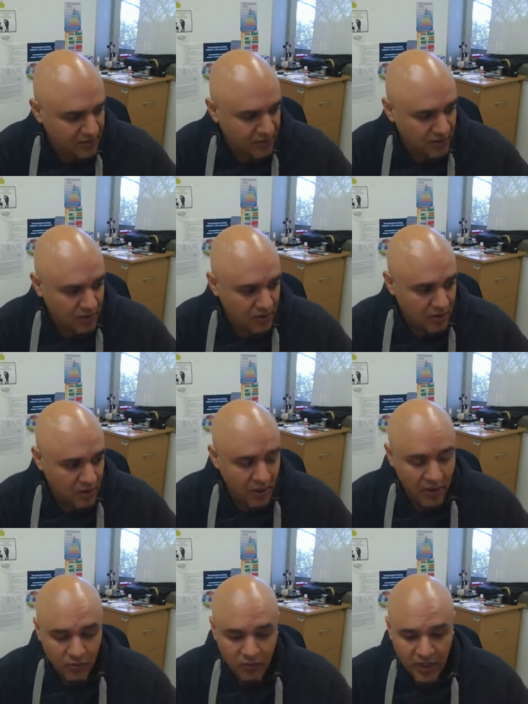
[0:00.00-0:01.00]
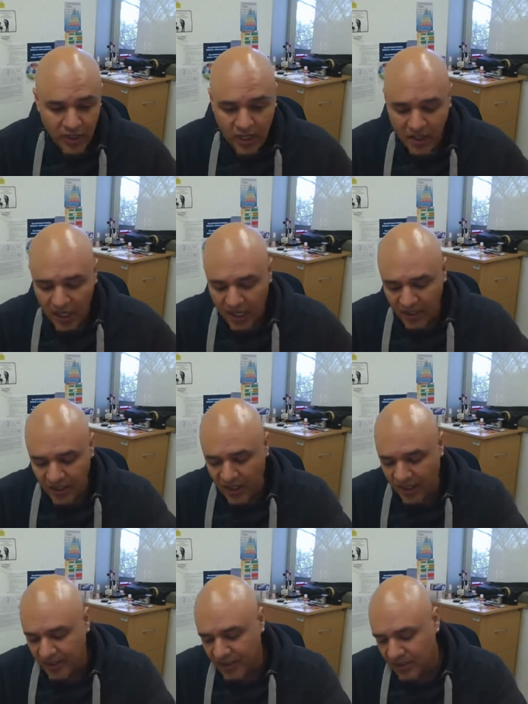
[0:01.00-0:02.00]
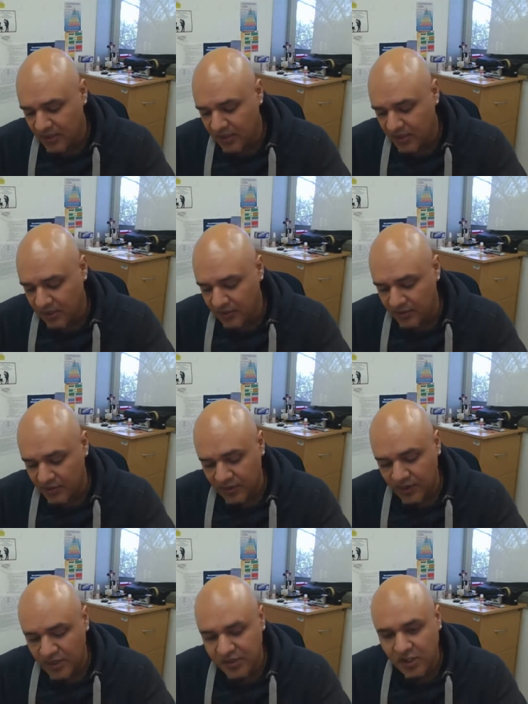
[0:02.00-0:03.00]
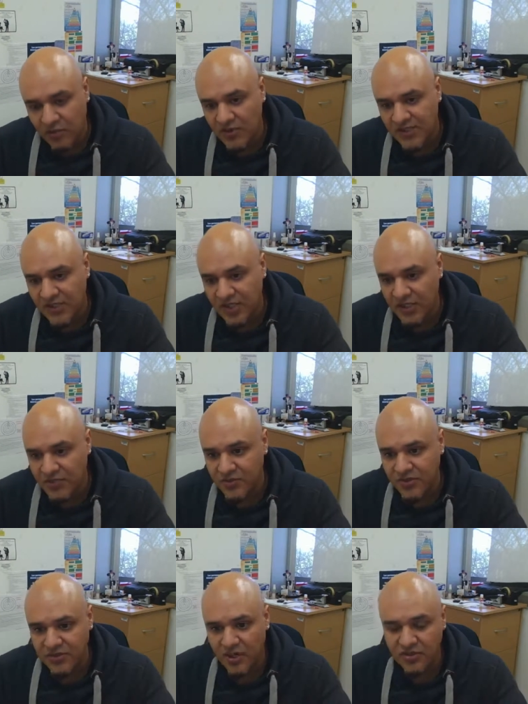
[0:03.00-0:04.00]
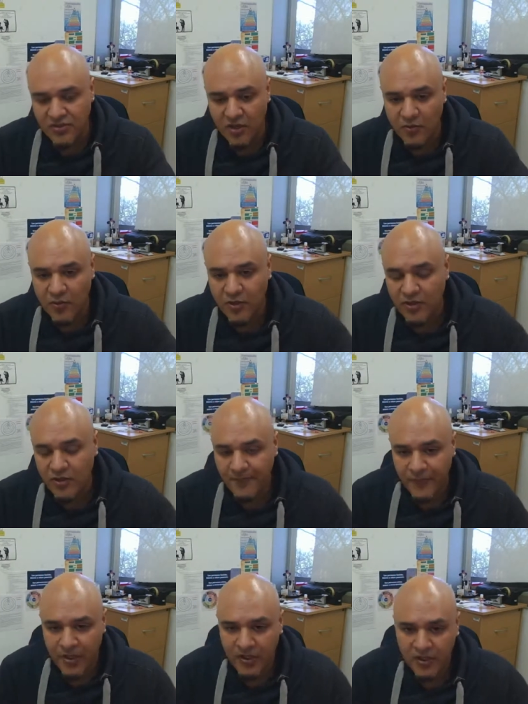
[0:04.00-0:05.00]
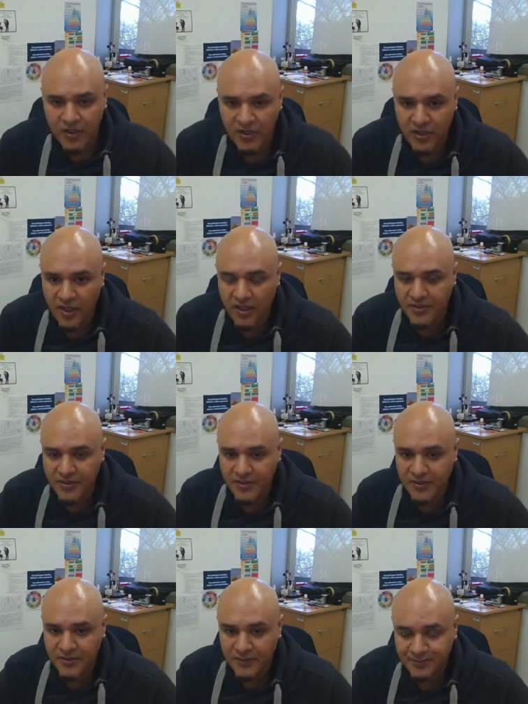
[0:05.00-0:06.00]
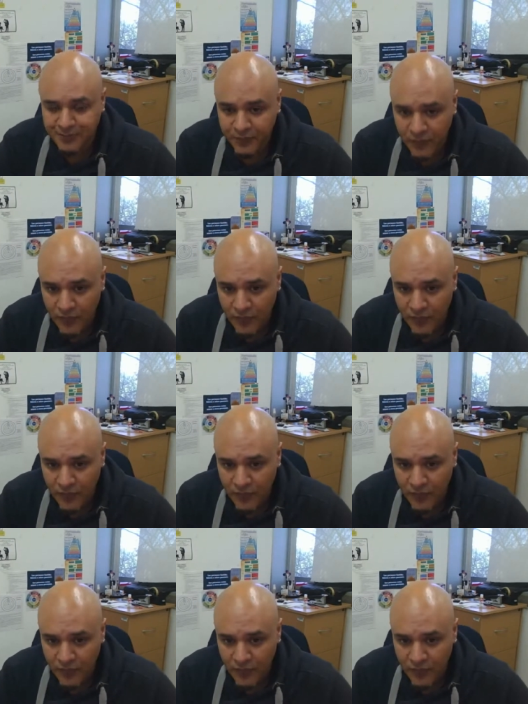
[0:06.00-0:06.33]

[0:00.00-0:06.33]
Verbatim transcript: Right. Right. Correct. I, I there's always the need to start somewhere, uh, and um,